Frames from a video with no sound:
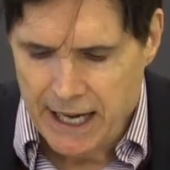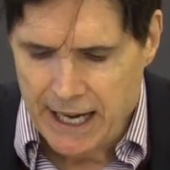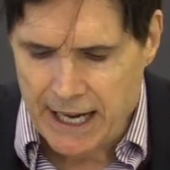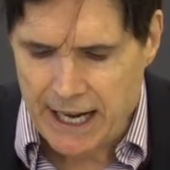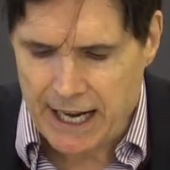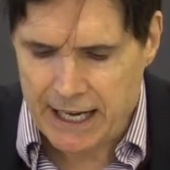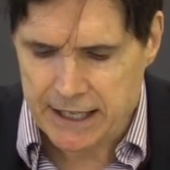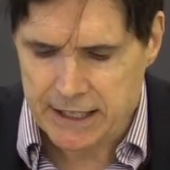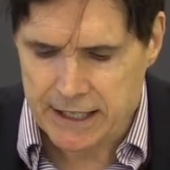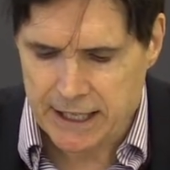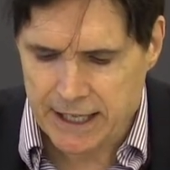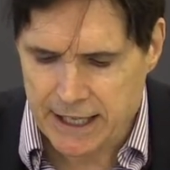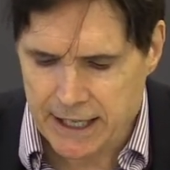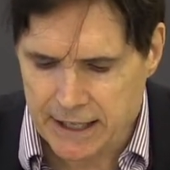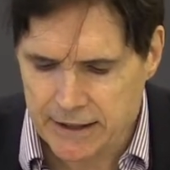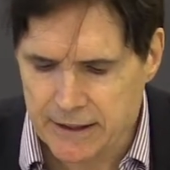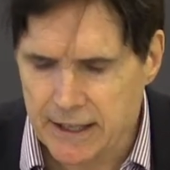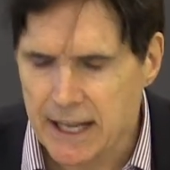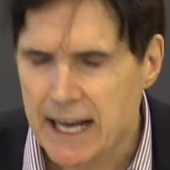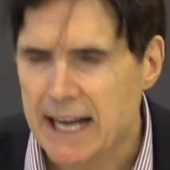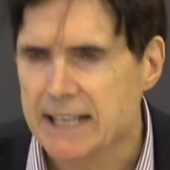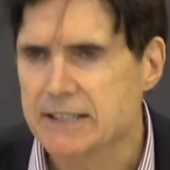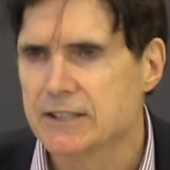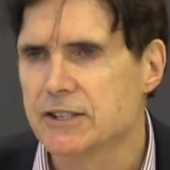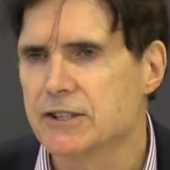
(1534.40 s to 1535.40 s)
and in
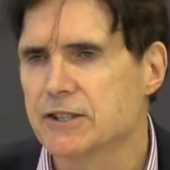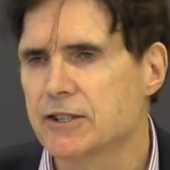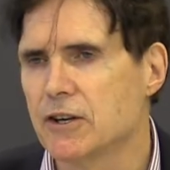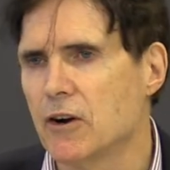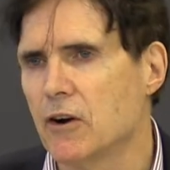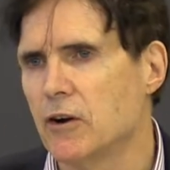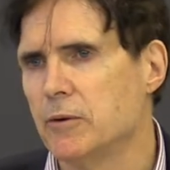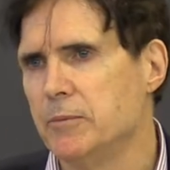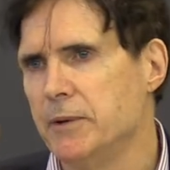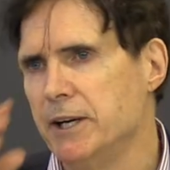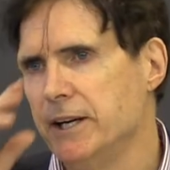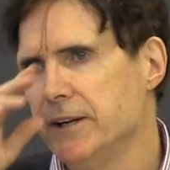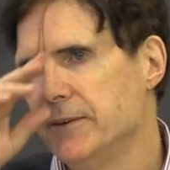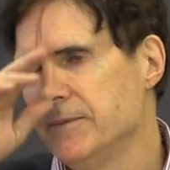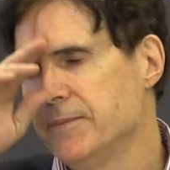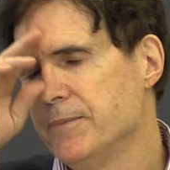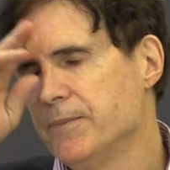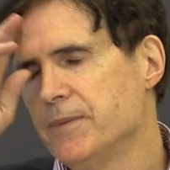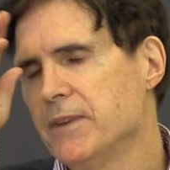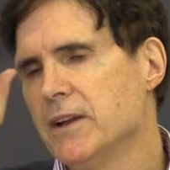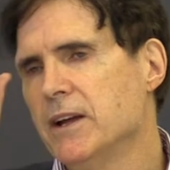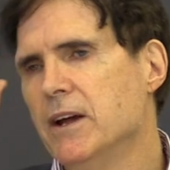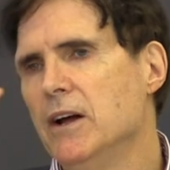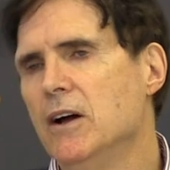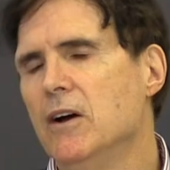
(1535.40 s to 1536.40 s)
that sermon,
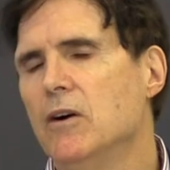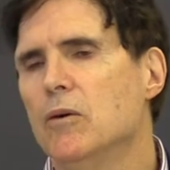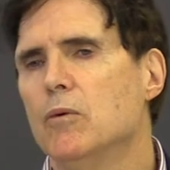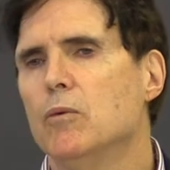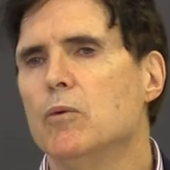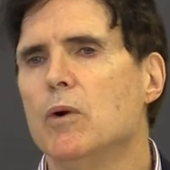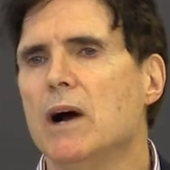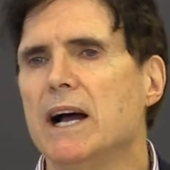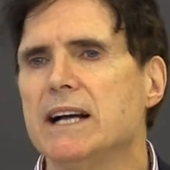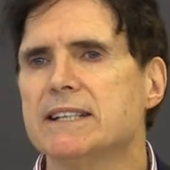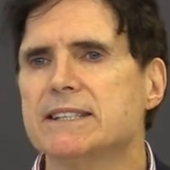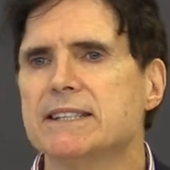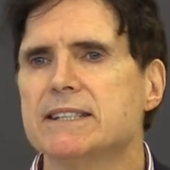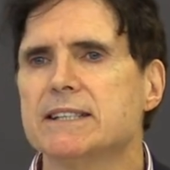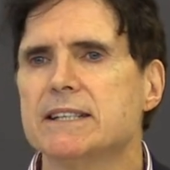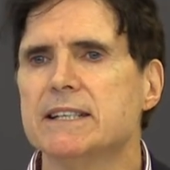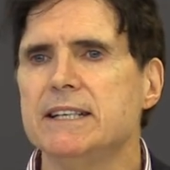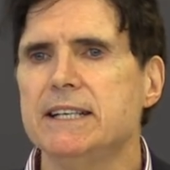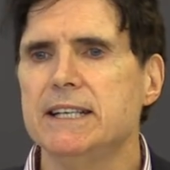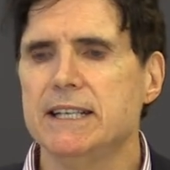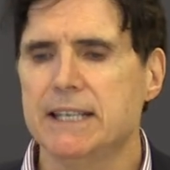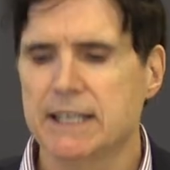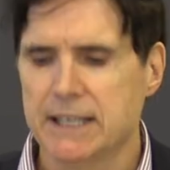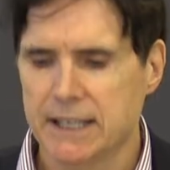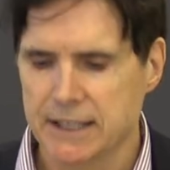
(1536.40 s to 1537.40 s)

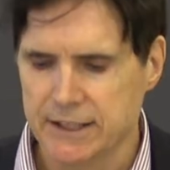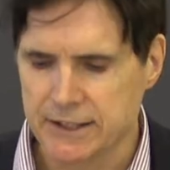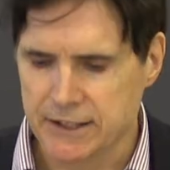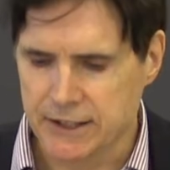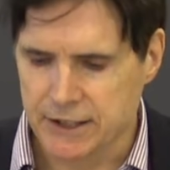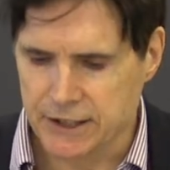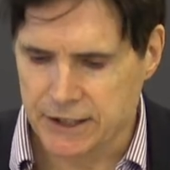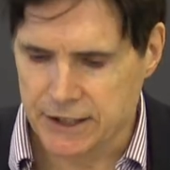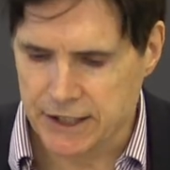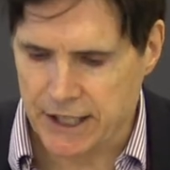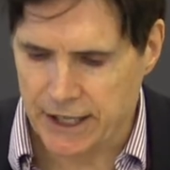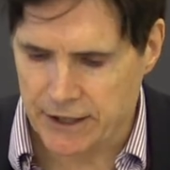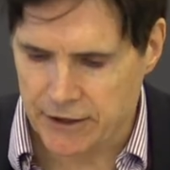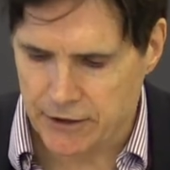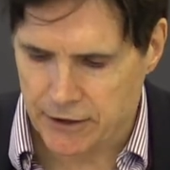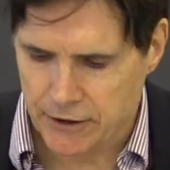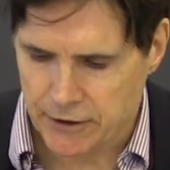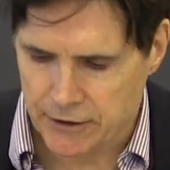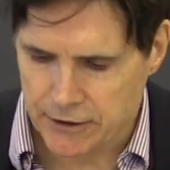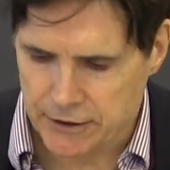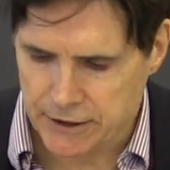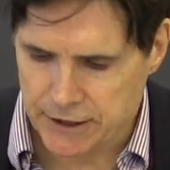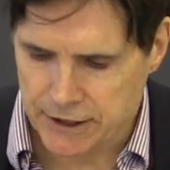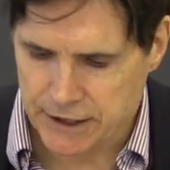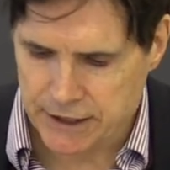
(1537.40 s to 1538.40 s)
Wesley
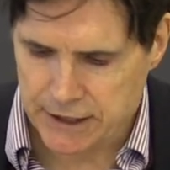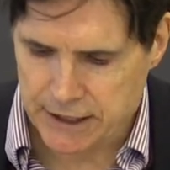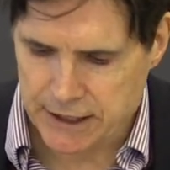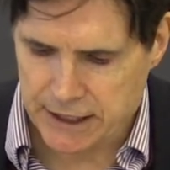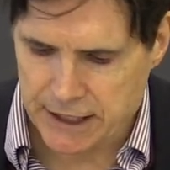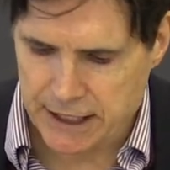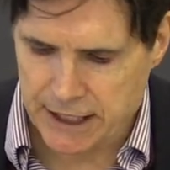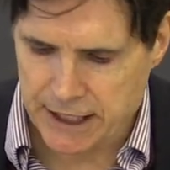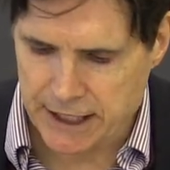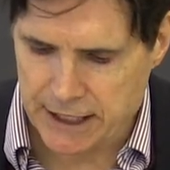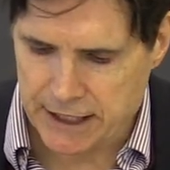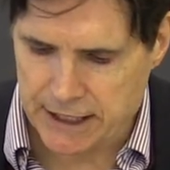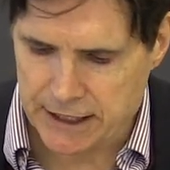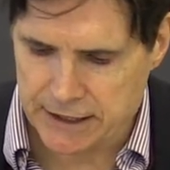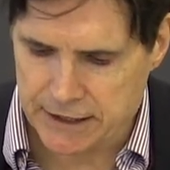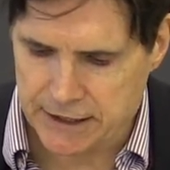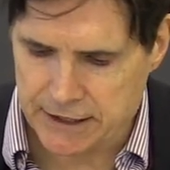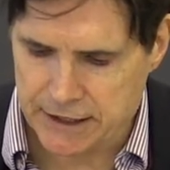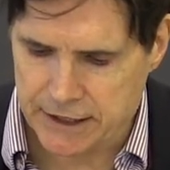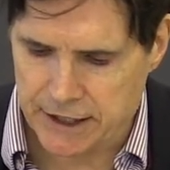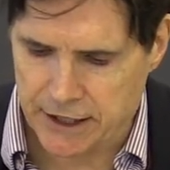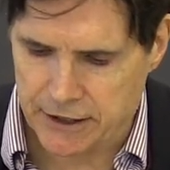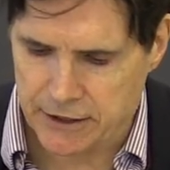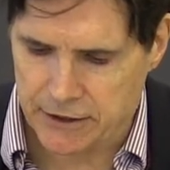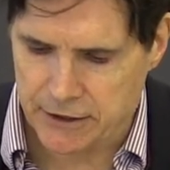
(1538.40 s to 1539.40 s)
considers, he
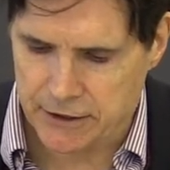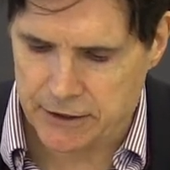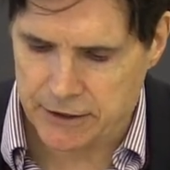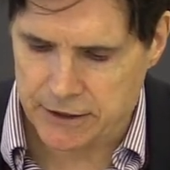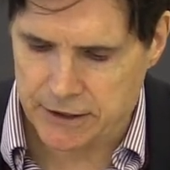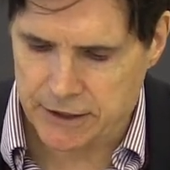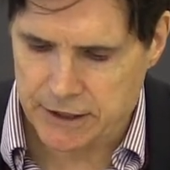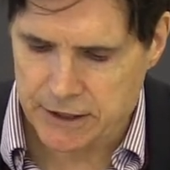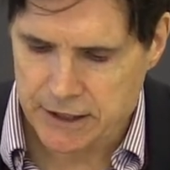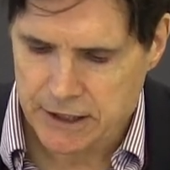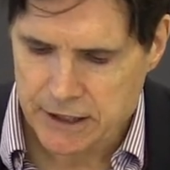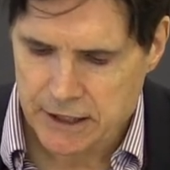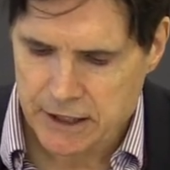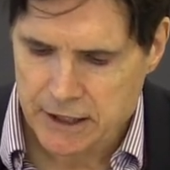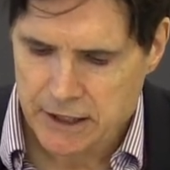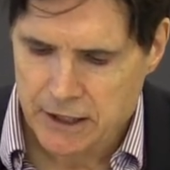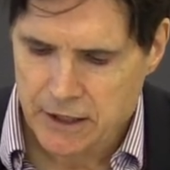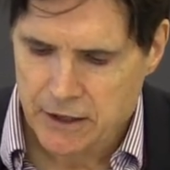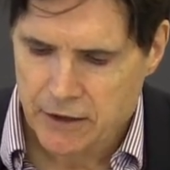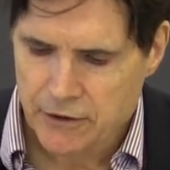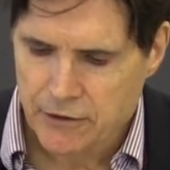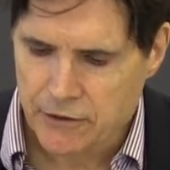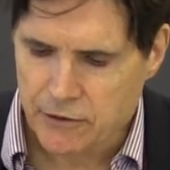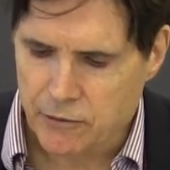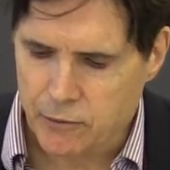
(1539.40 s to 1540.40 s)
considers
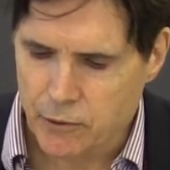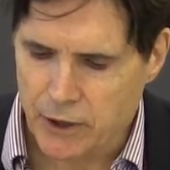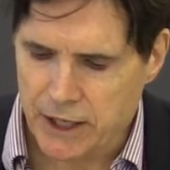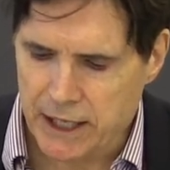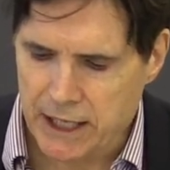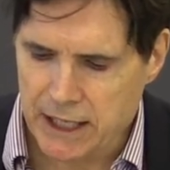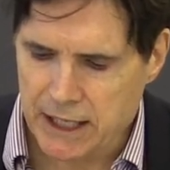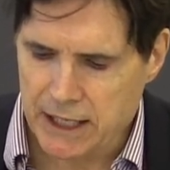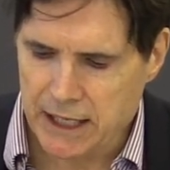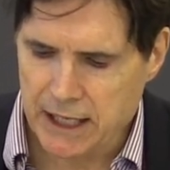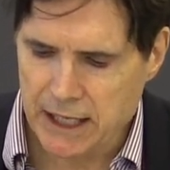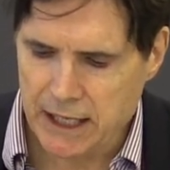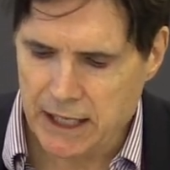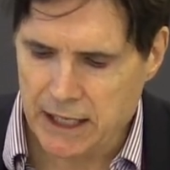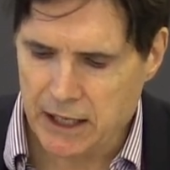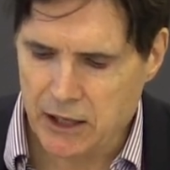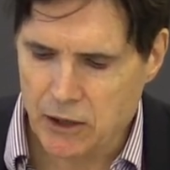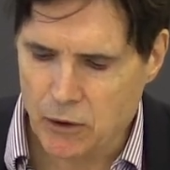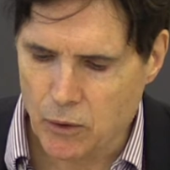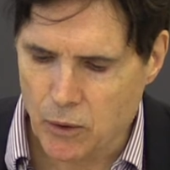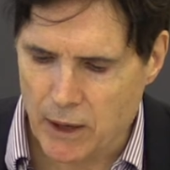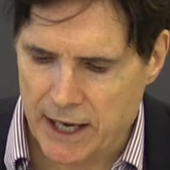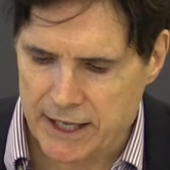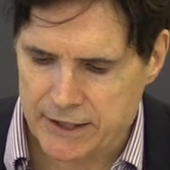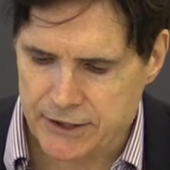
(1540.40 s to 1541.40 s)
three key
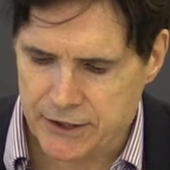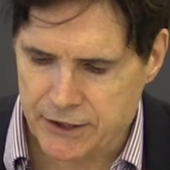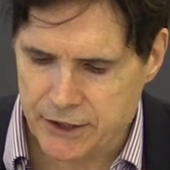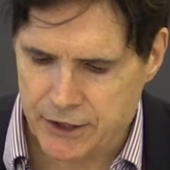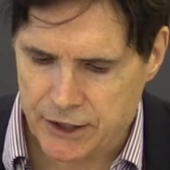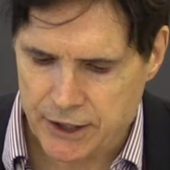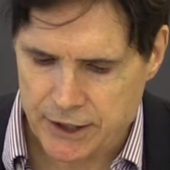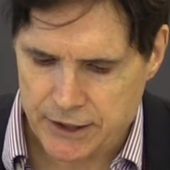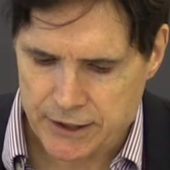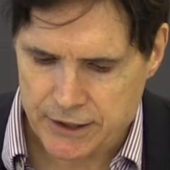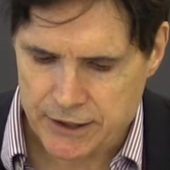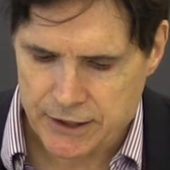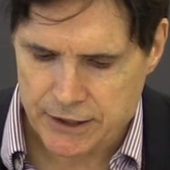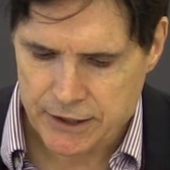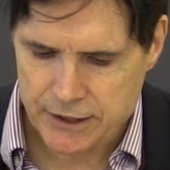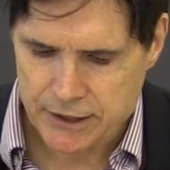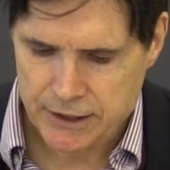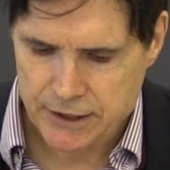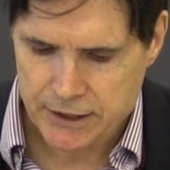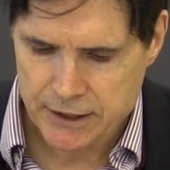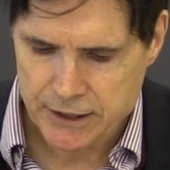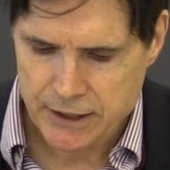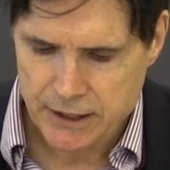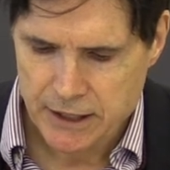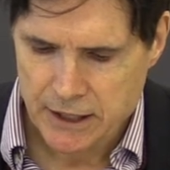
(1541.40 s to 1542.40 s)
questions.